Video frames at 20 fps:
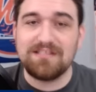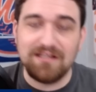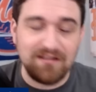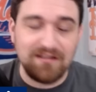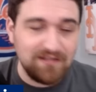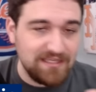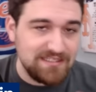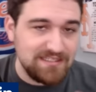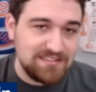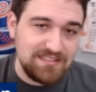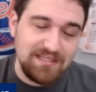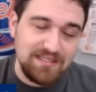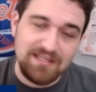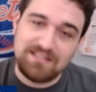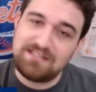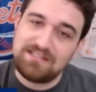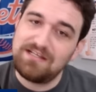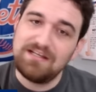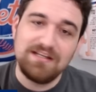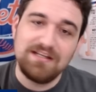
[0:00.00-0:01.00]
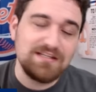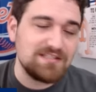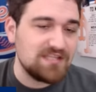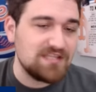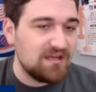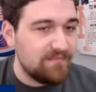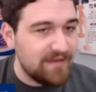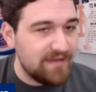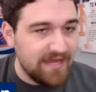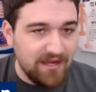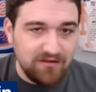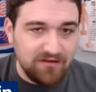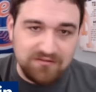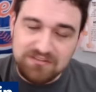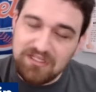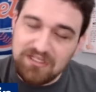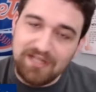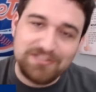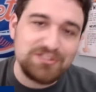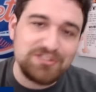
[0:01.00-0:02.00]
Iglesias somehow
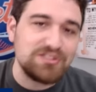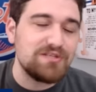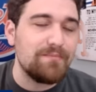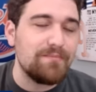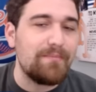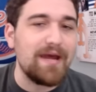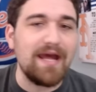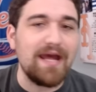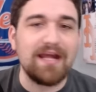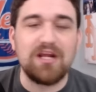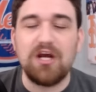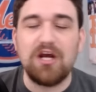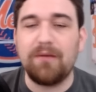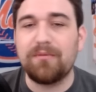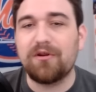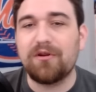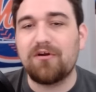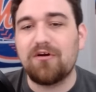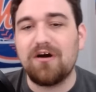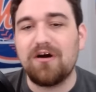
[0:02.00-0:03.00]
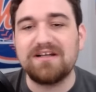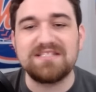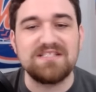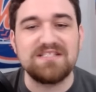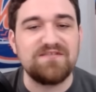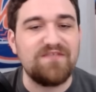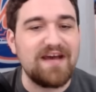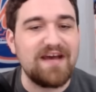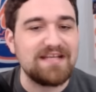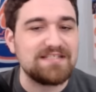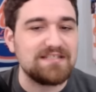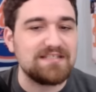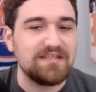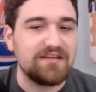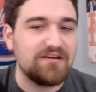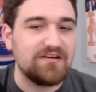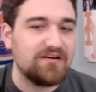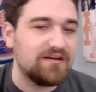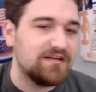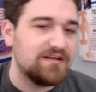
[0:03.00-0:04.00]
touches the bag coming across as fast as he
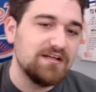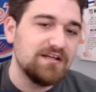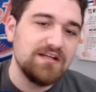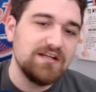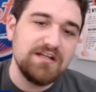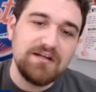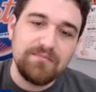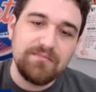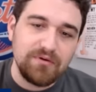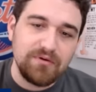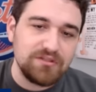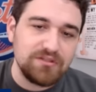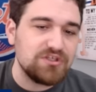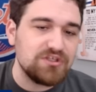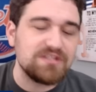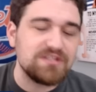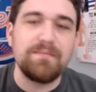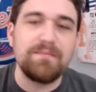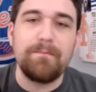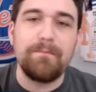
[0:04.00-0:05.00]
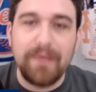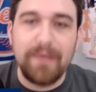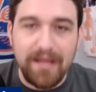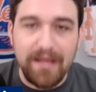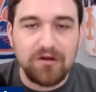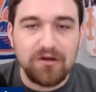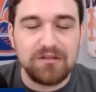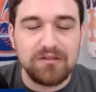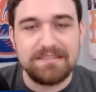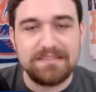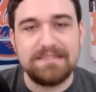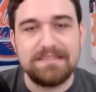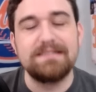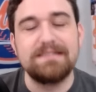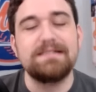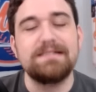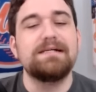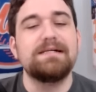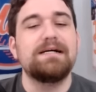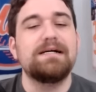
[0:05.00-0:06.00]
could, but just barely
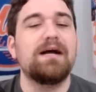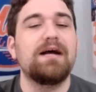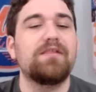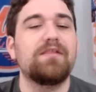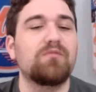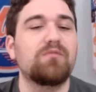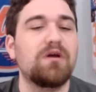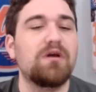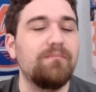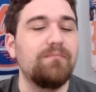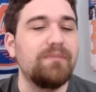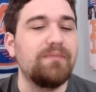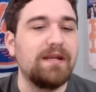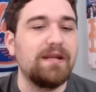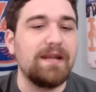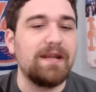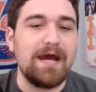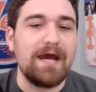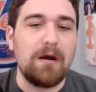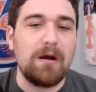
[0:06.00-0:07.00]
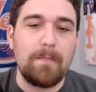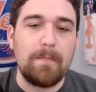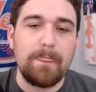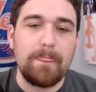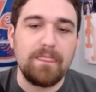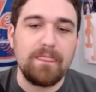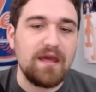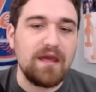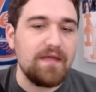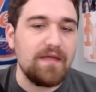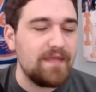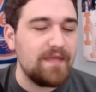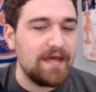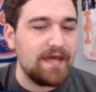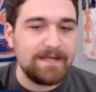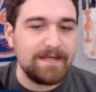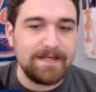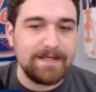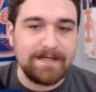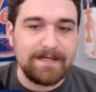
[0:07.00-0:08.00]
the runner beat it out. And
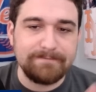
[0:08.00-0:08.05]
then,